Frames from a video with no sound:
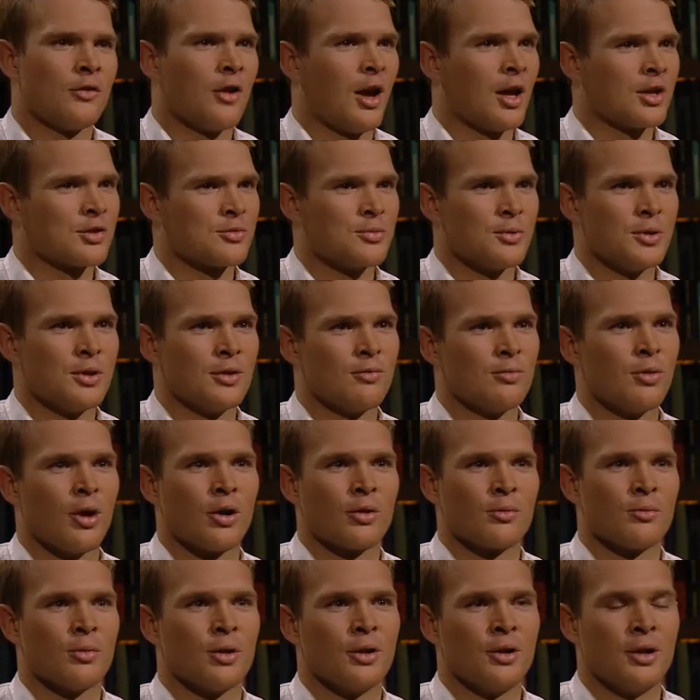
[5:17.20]
touch me, I've
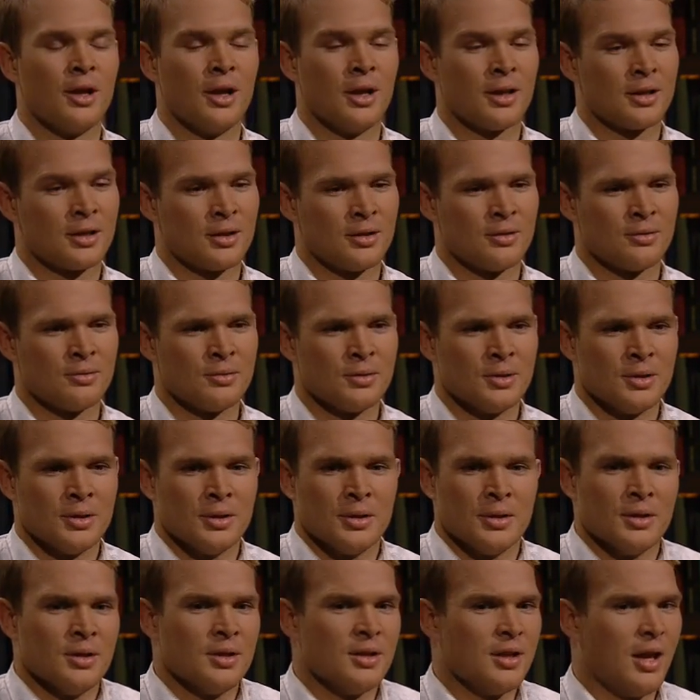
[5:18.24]
broken my neck, and
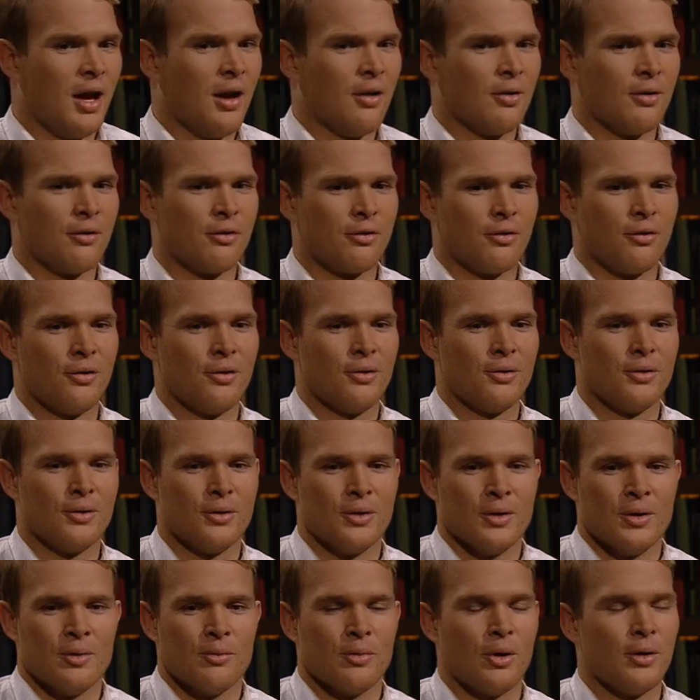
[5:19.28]

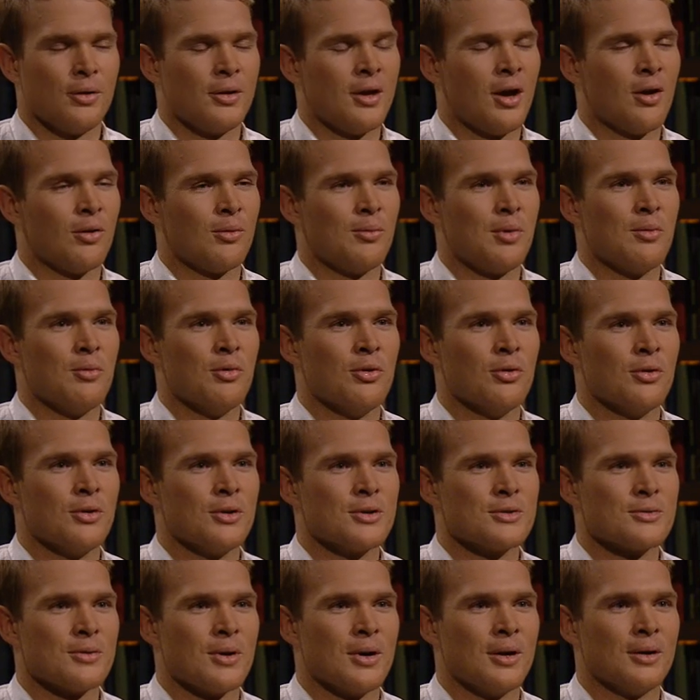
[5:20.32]
probably yelled a bit more
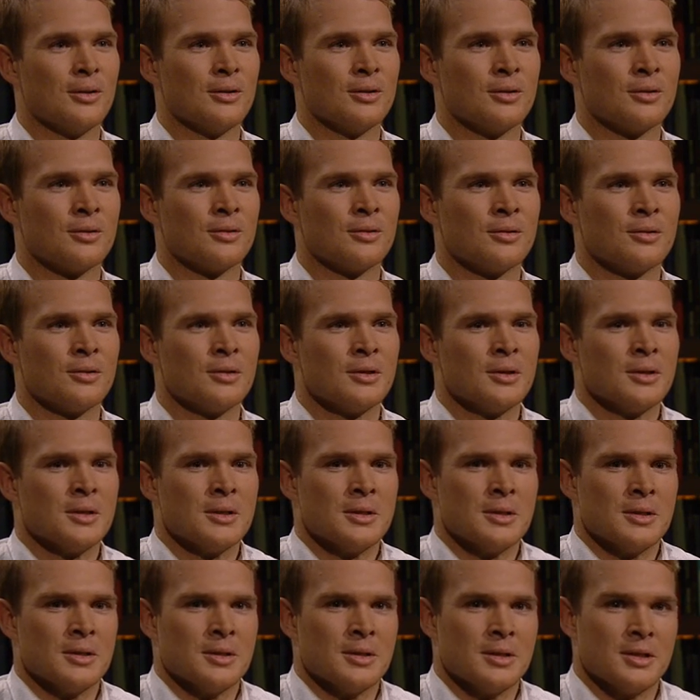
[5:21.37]
as well. And
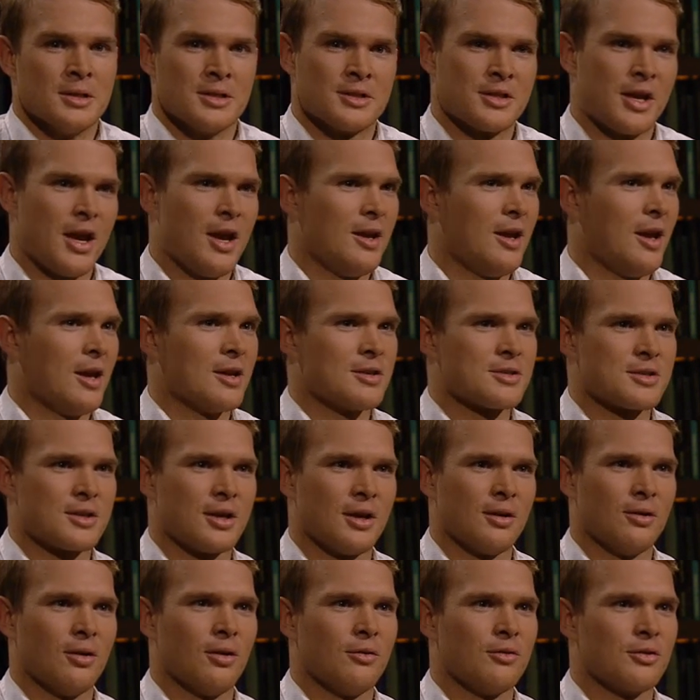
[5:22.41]

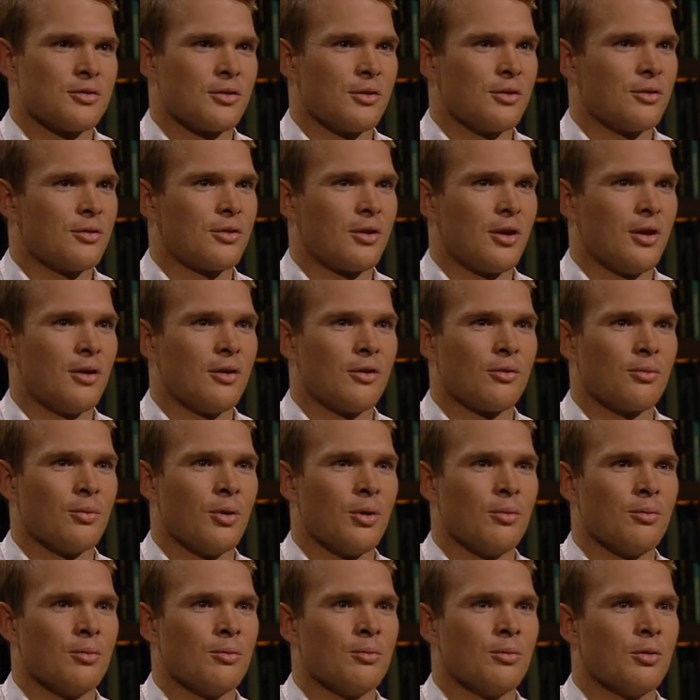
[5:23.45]
obviously the scariest
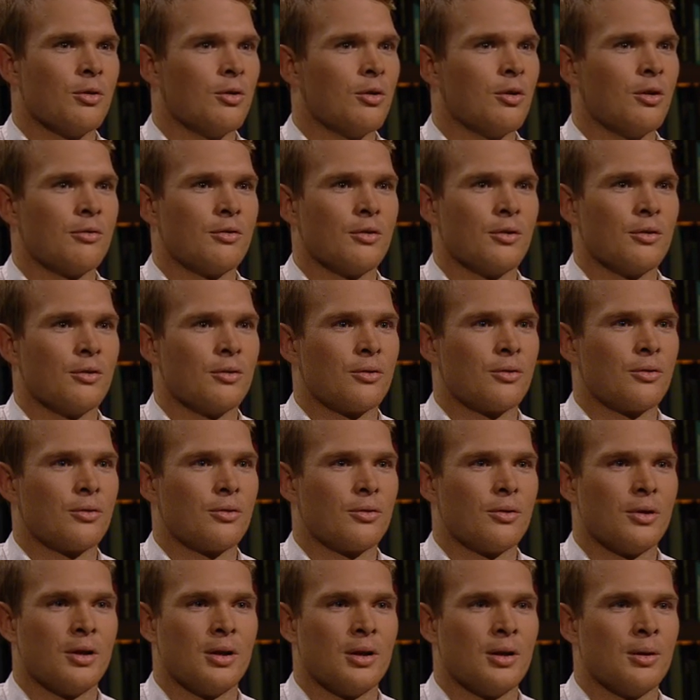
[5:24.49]
moment in my life. I was
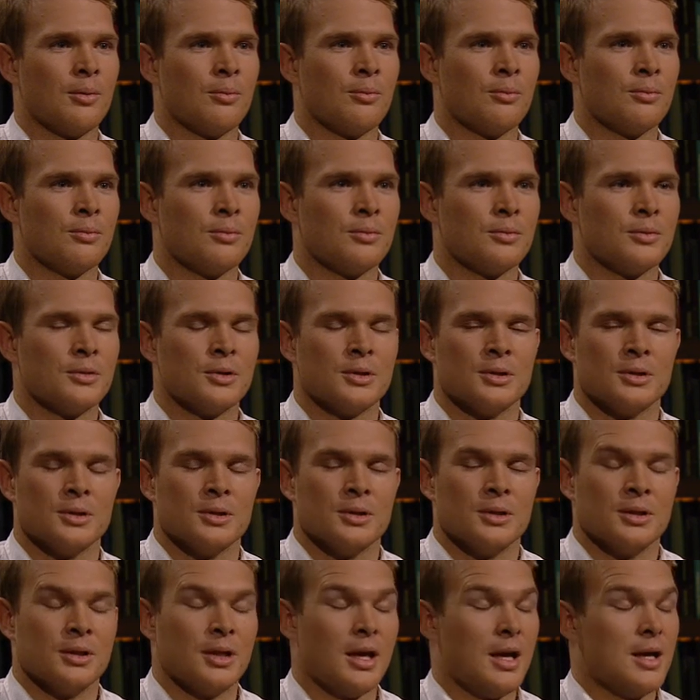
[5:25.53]

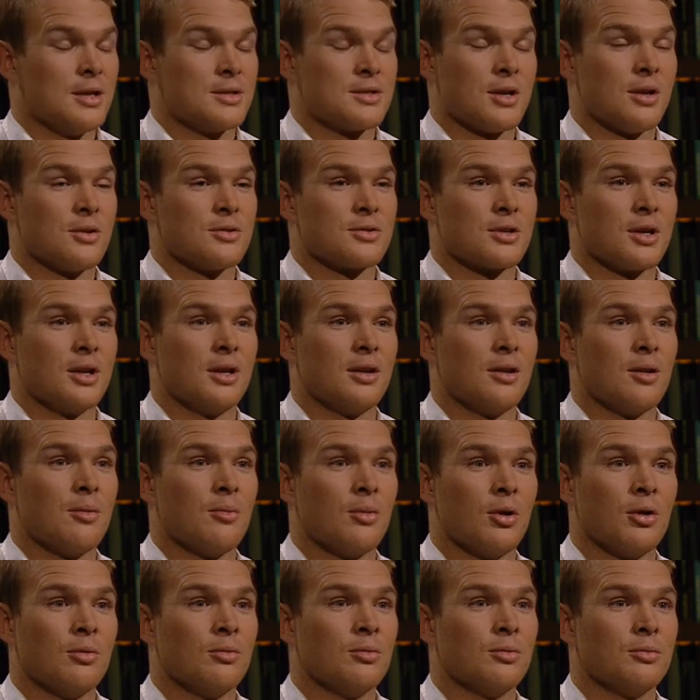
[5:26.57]
so scared at that
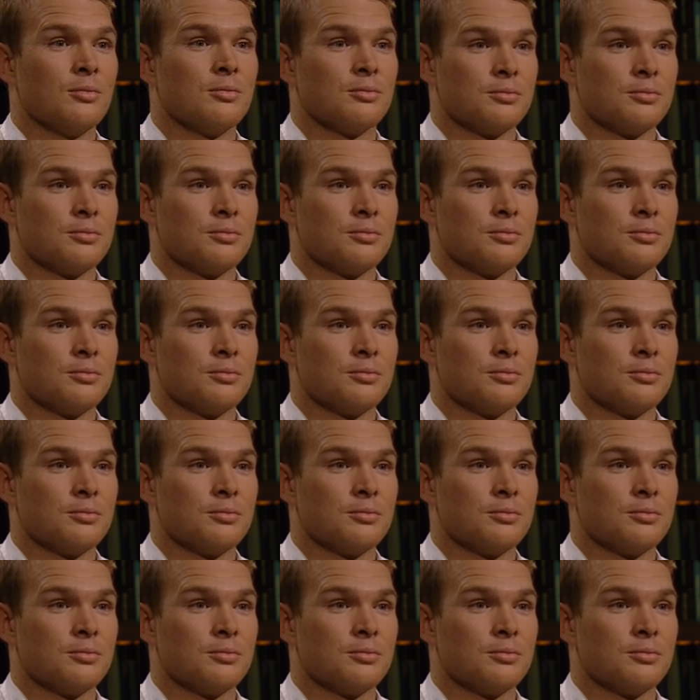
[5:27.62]
moment.